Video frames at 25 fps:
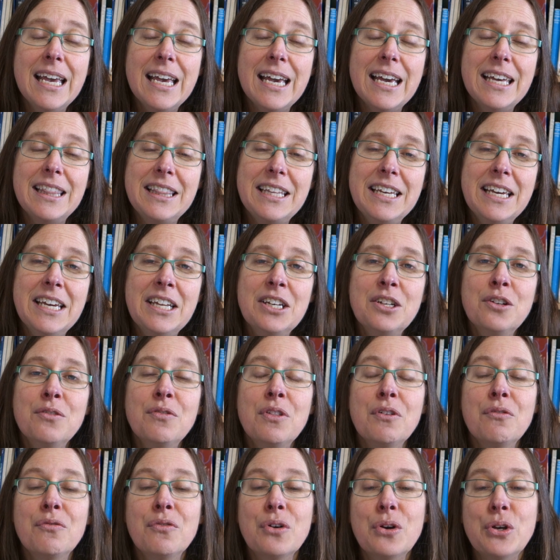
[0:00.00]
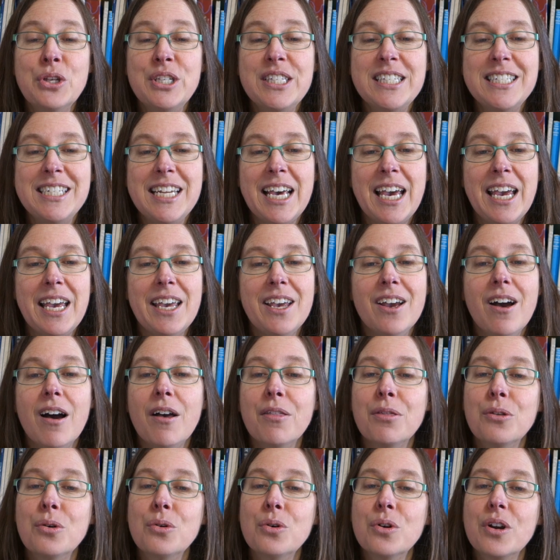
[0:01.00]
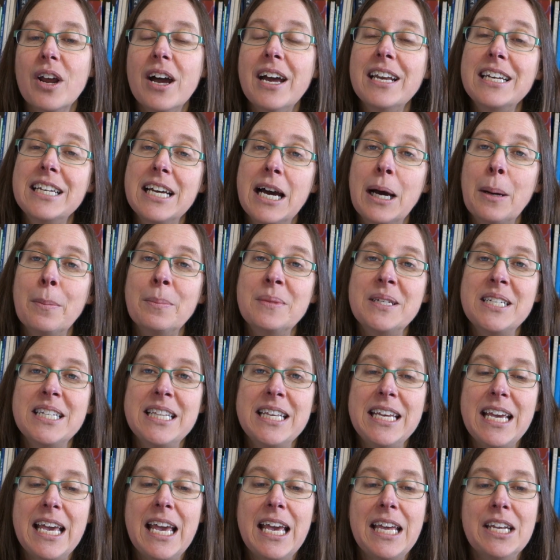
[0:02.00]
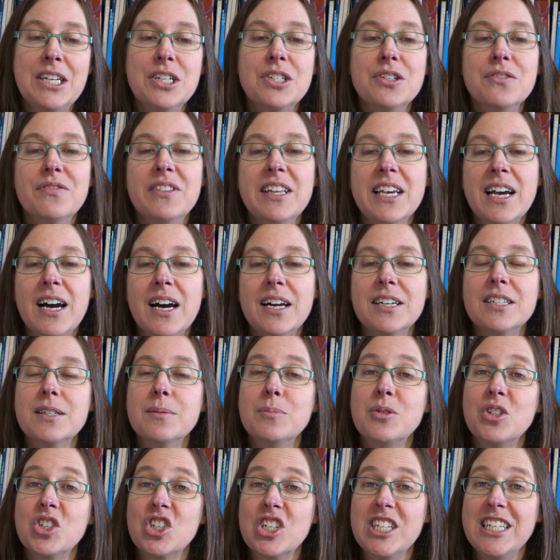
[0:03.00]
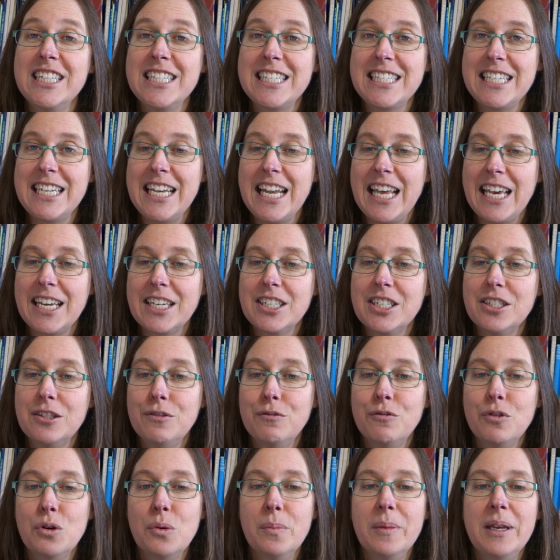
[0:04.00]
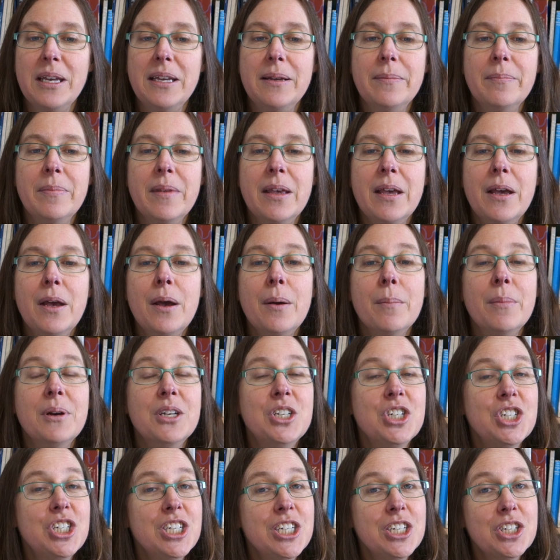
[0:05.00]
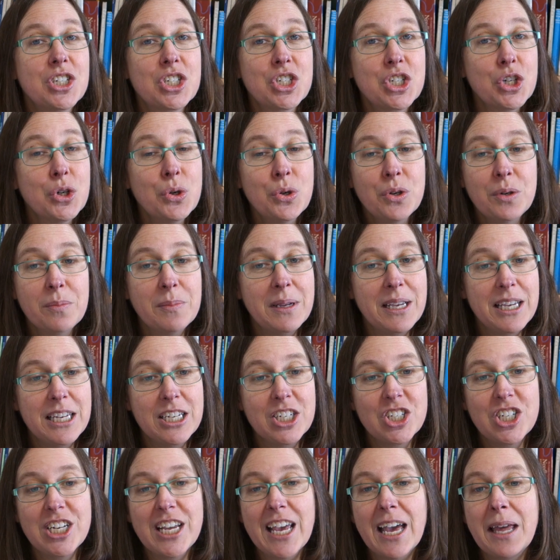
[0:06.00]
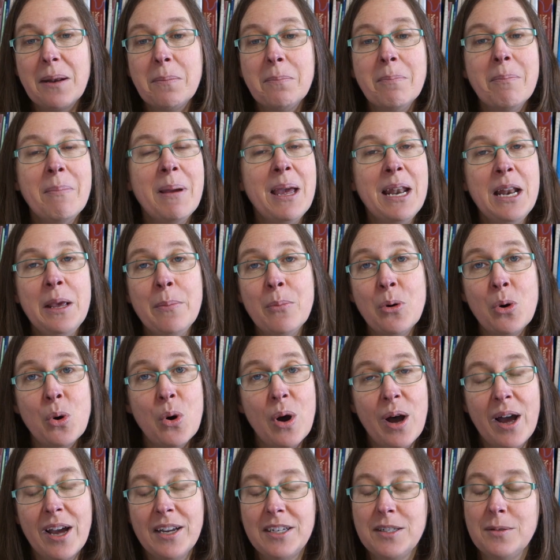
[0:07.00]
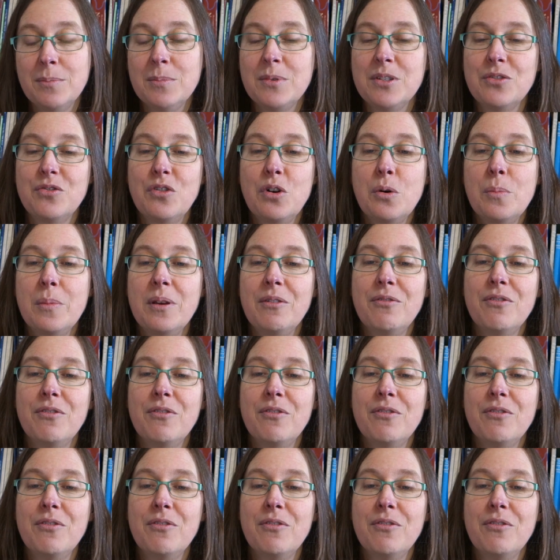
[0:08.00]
At the end of the first day, I thought I'd come to the end of the items she'd selected for me, but she assured me she had many more items for me